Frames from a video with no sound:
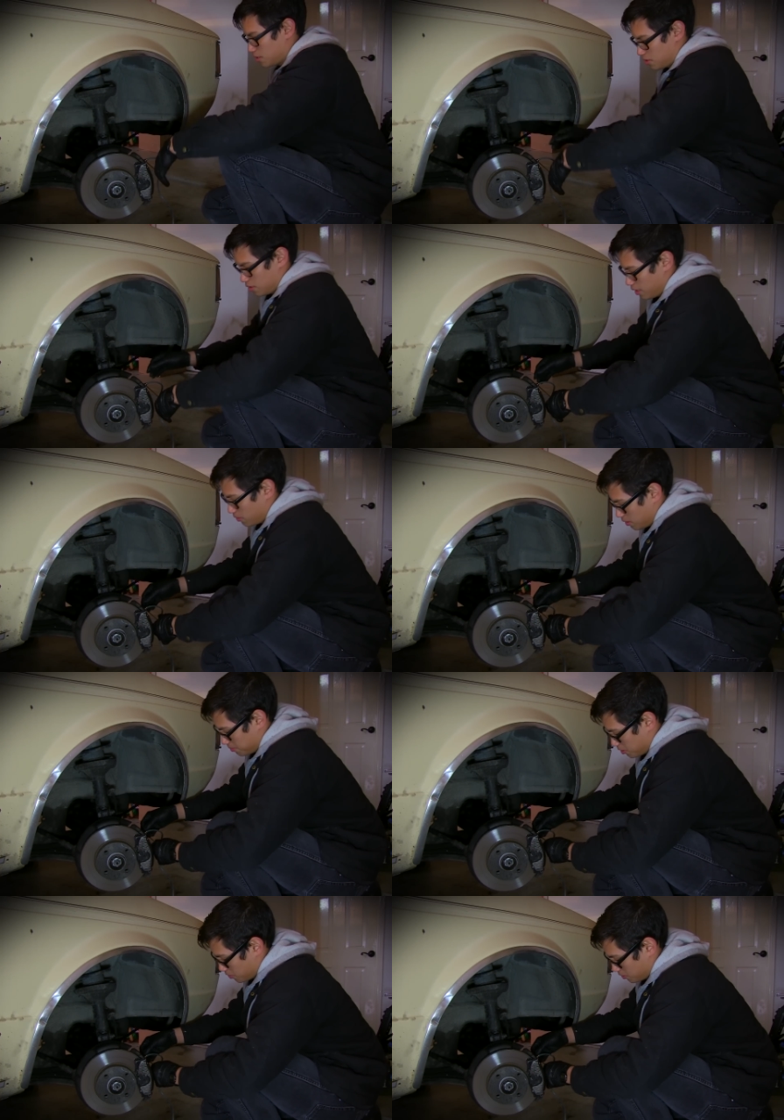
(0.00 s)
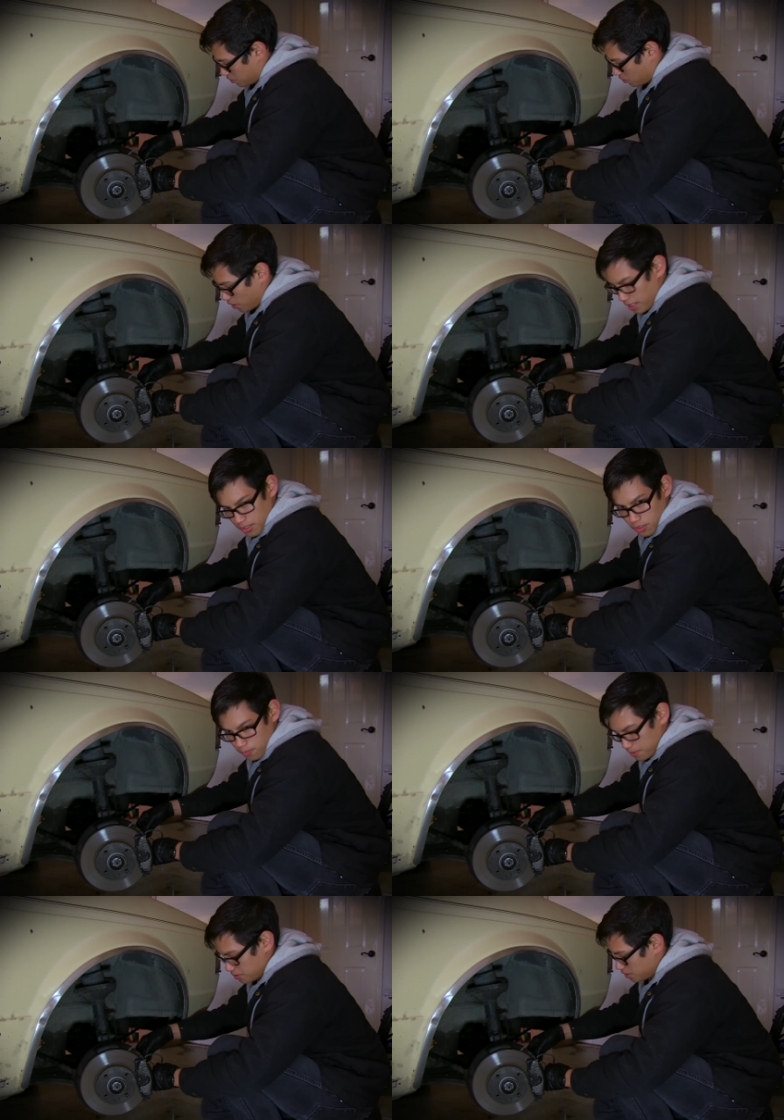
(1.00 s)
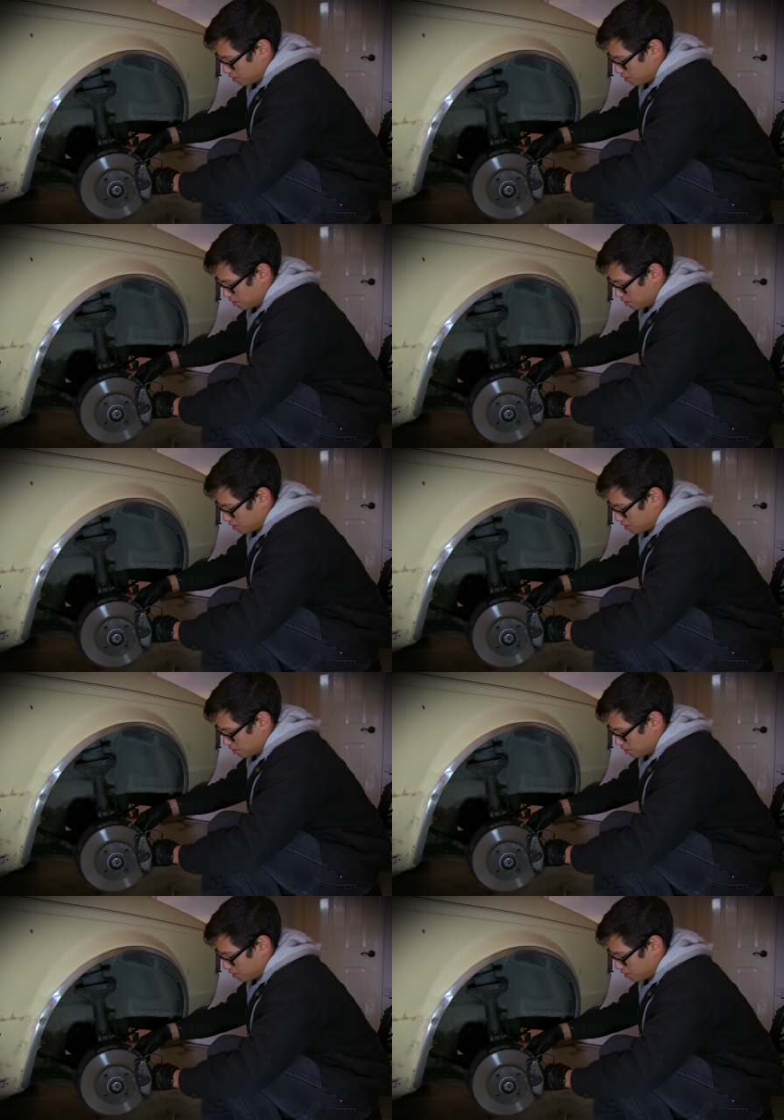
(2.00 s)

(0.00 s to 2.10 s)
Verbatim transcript: right, so now I'm going to crack it open